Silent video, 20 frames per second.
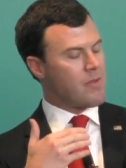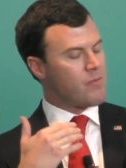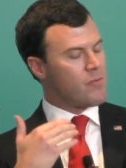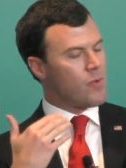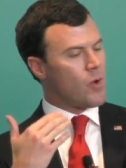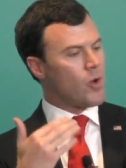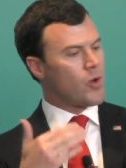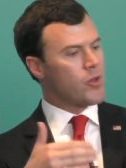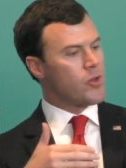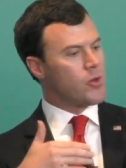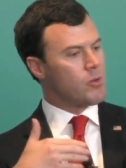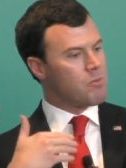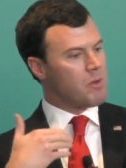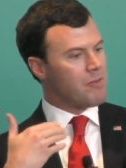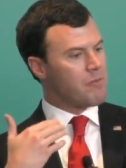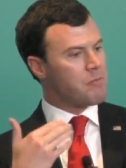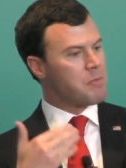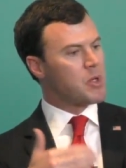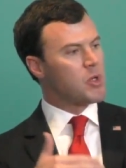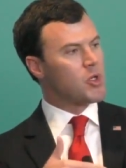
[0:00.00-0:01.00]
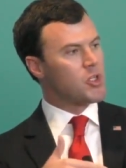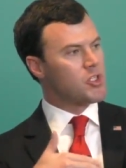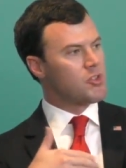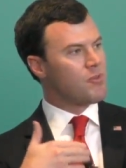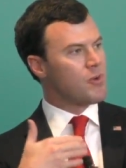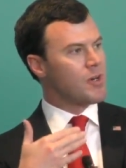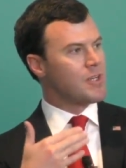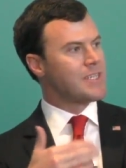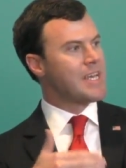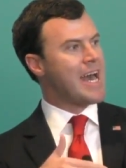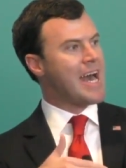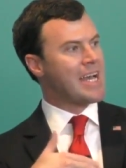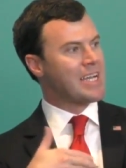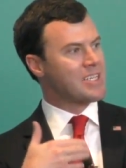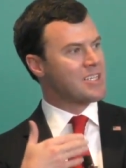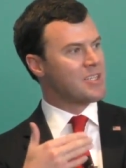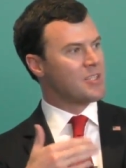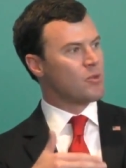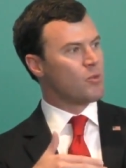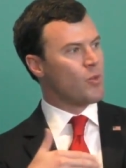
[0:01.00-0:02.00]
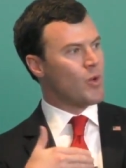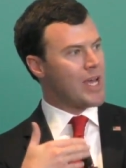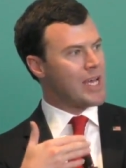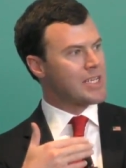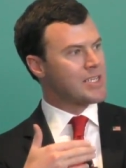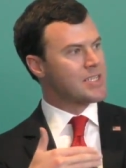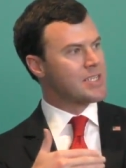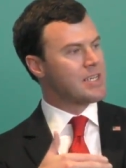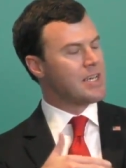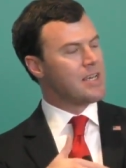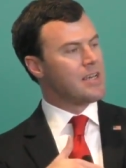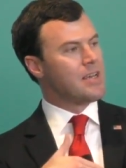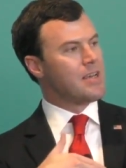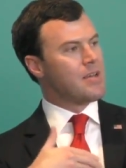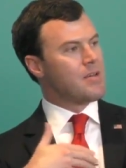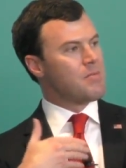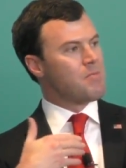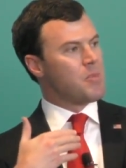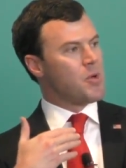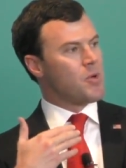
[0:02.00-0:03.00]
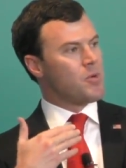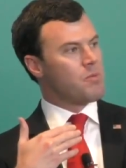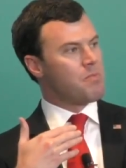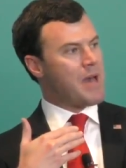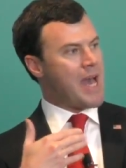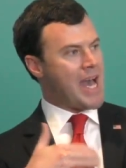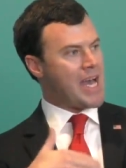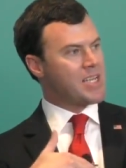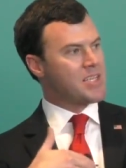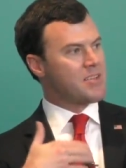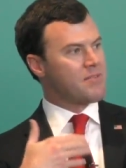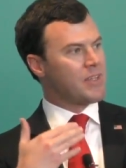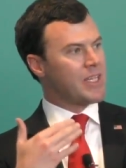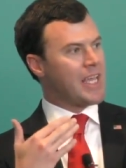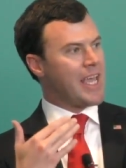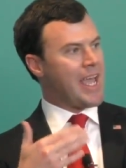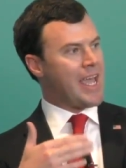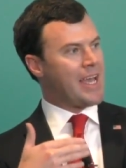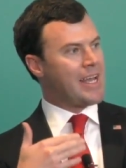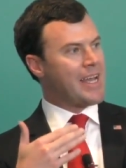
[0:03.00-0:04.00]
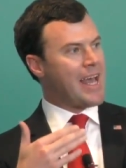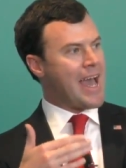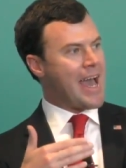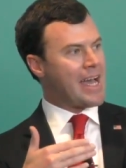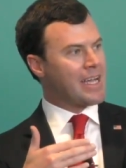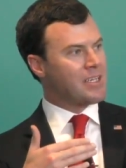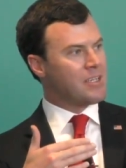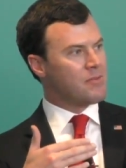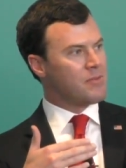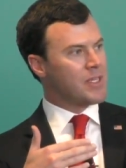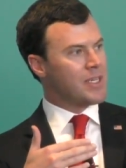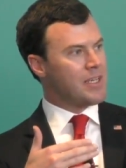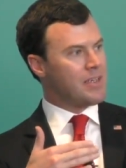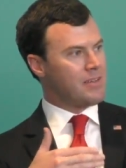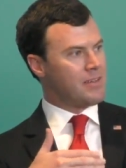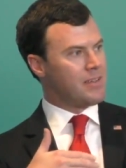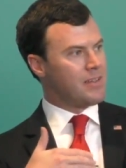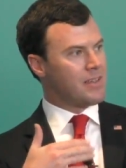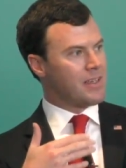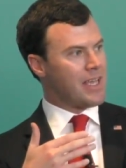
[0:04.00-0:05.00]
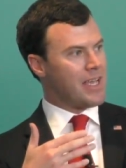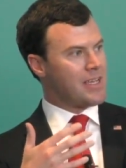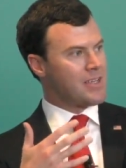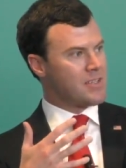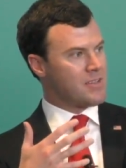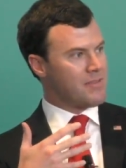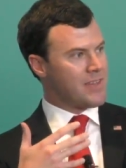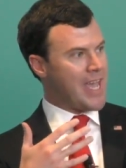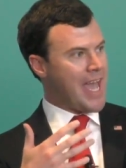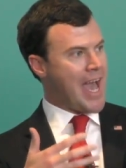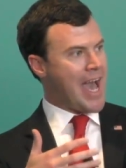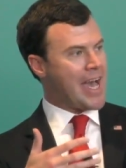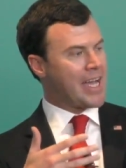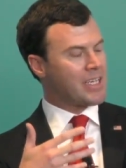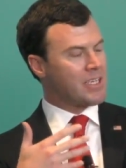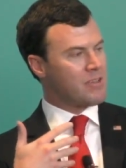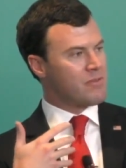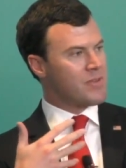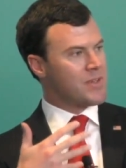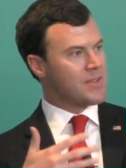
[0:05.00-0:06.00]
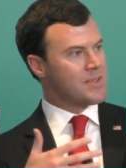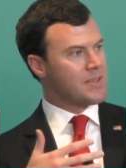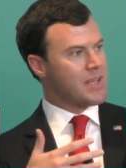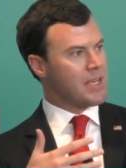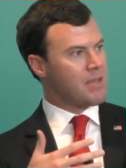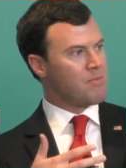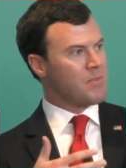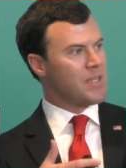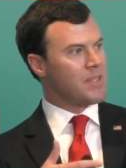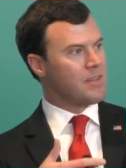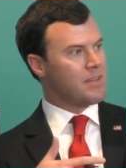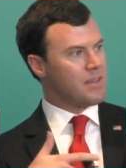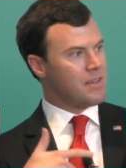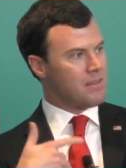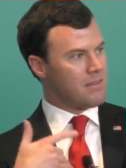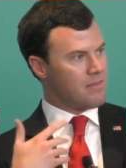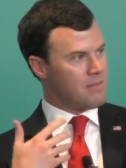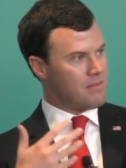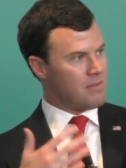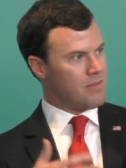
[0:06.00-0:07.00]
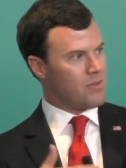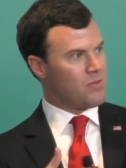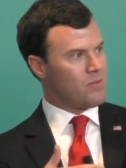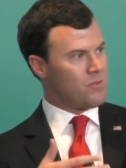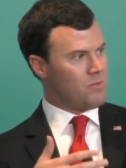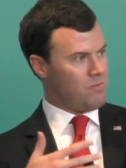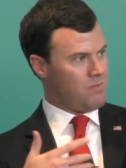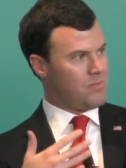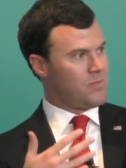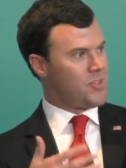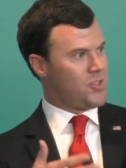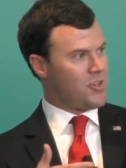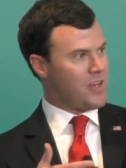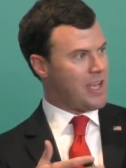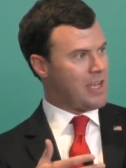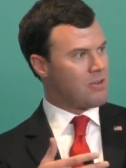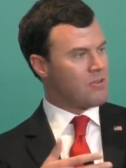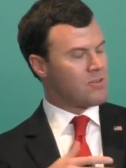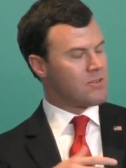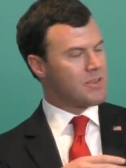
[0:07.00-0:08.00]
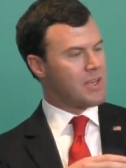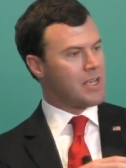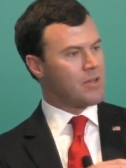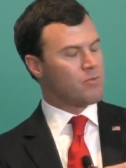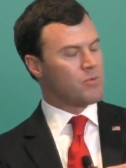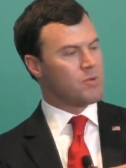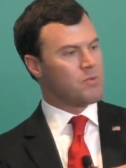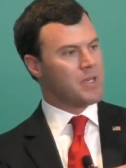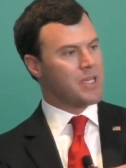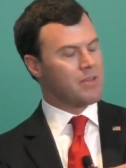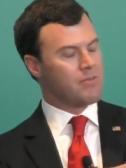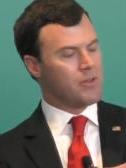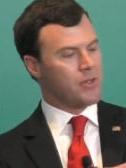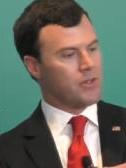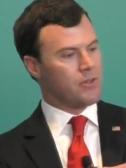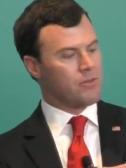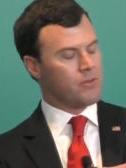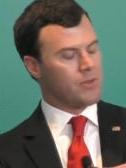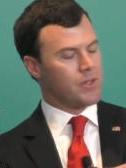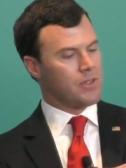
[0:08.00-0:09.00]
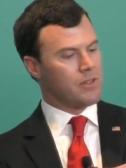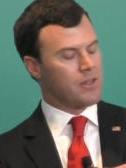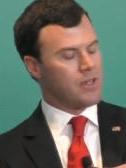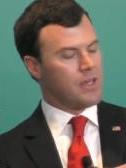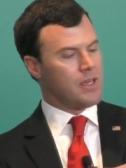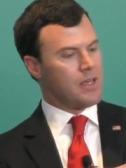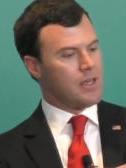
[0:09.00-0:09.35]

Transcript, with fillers: volume of push for attacks in the West, both passively and actively, in the case of the active incitement that Junaid Hussain would be involved with,